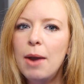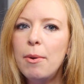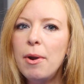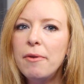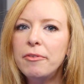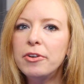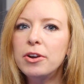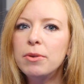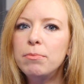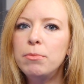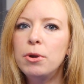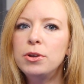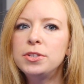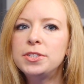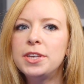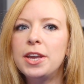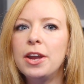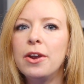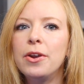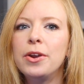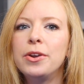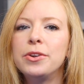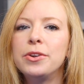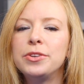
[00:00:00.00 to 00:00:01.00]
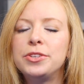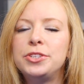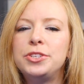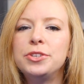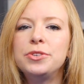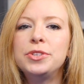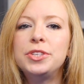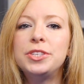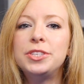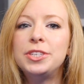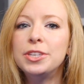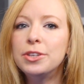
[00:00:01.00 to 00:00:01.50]
However, most carriers
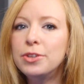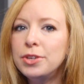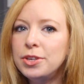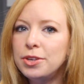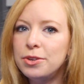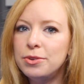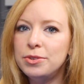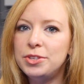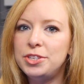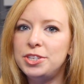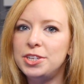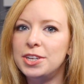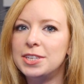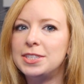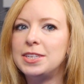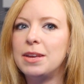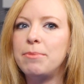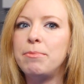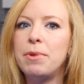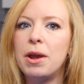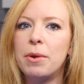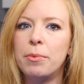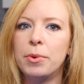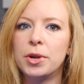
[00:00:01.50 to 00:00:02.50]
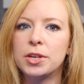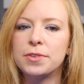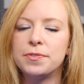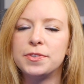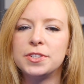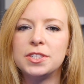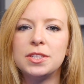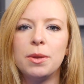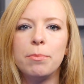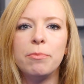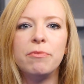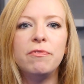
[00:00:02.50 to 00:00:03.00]
do still use GSM networks for
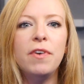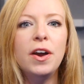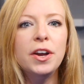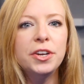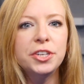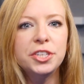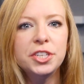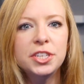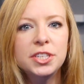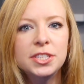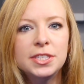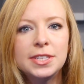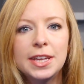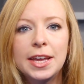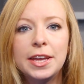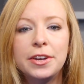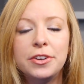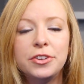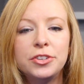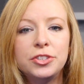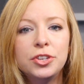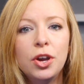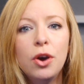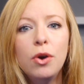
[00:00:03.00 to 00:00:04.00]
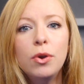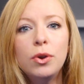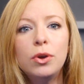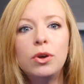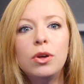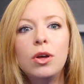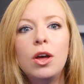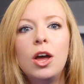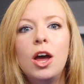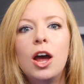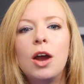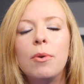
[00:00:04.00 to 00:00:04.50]
some functions, and in
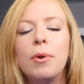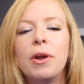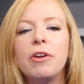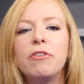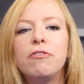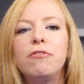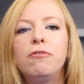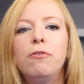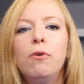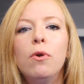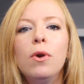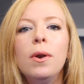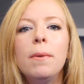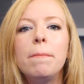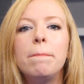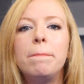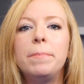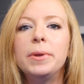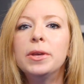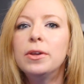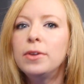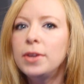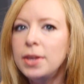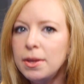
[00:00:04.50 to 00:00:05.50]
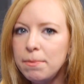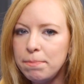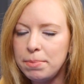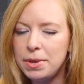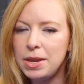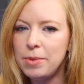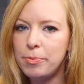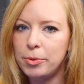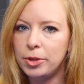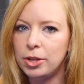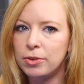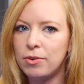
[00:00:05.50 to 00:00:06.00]
total, around 4 billion
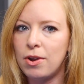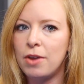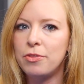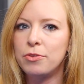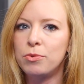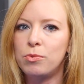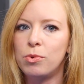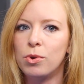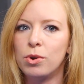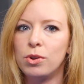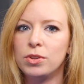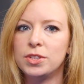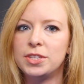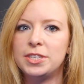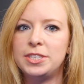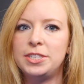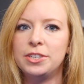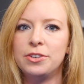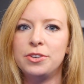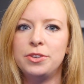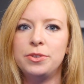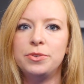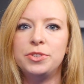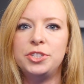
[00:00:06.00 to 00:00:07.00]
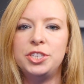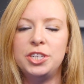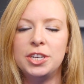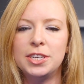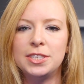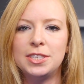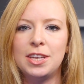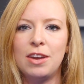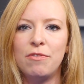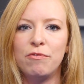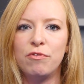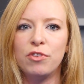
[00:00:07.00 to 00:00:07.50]
people around the world still use
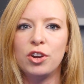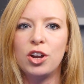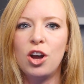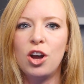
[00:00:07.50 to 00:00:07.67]
GSM for